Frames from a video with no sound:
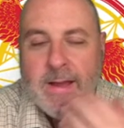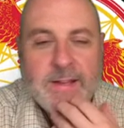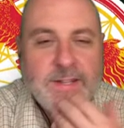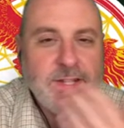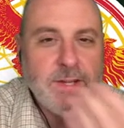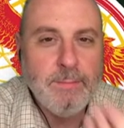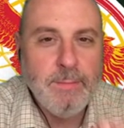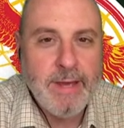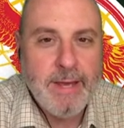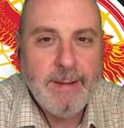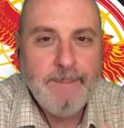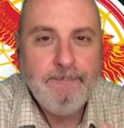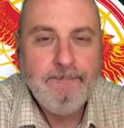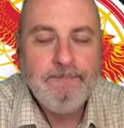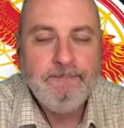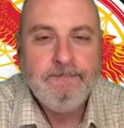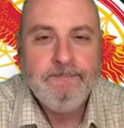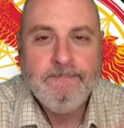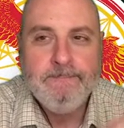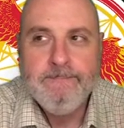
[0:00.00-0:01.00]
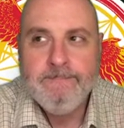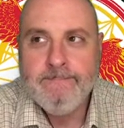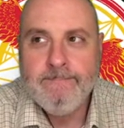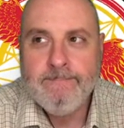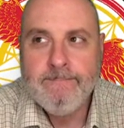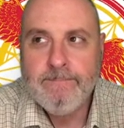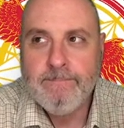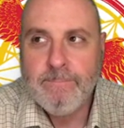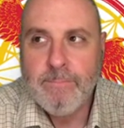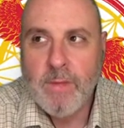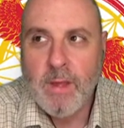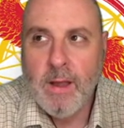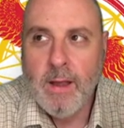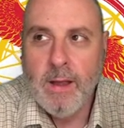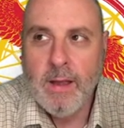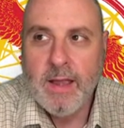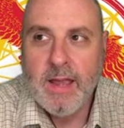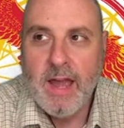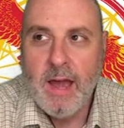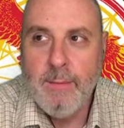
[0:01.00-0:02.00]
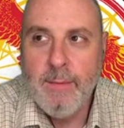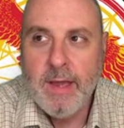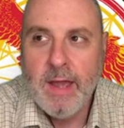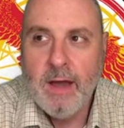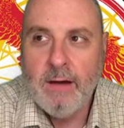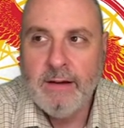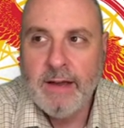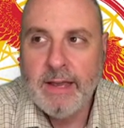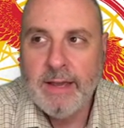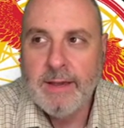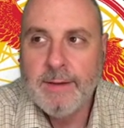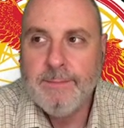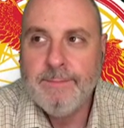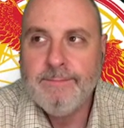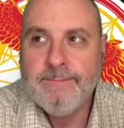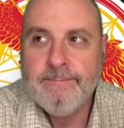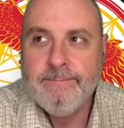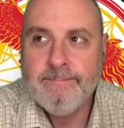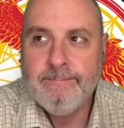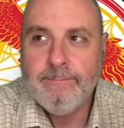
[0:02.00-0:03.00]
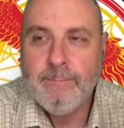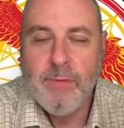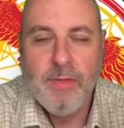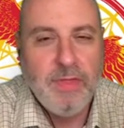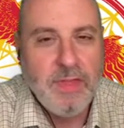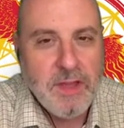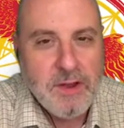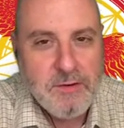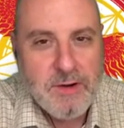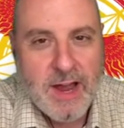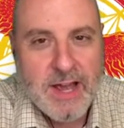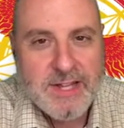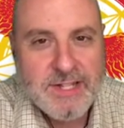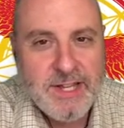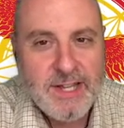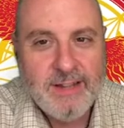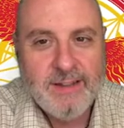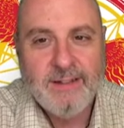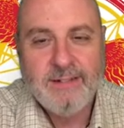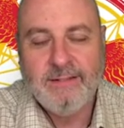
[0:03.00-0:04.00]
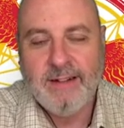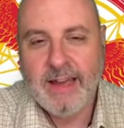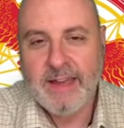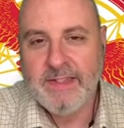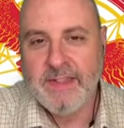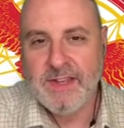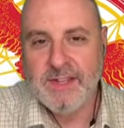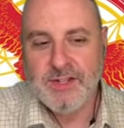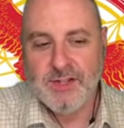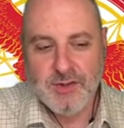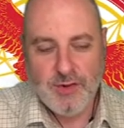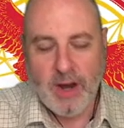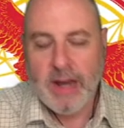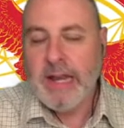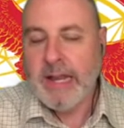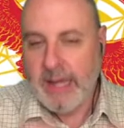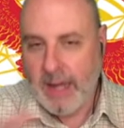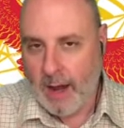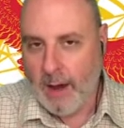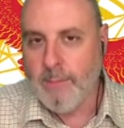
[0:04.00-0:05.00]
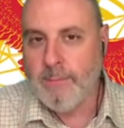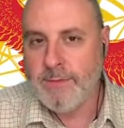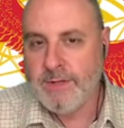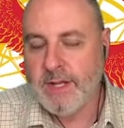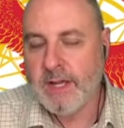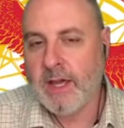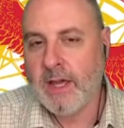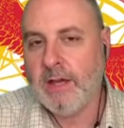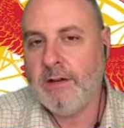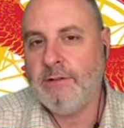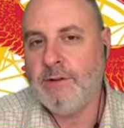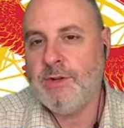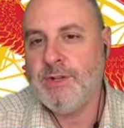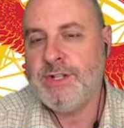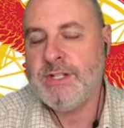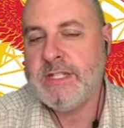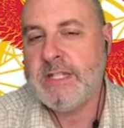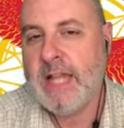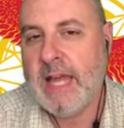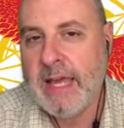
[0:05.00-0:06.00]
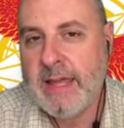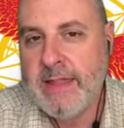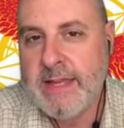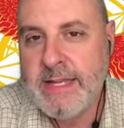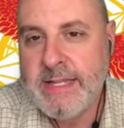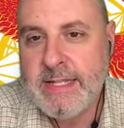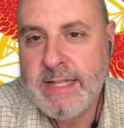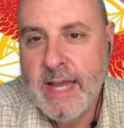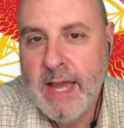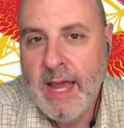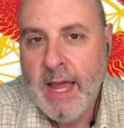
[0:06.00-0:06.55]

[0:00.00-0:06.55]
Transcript: to me coming like theorizing like this, trying to come to conclusions like this.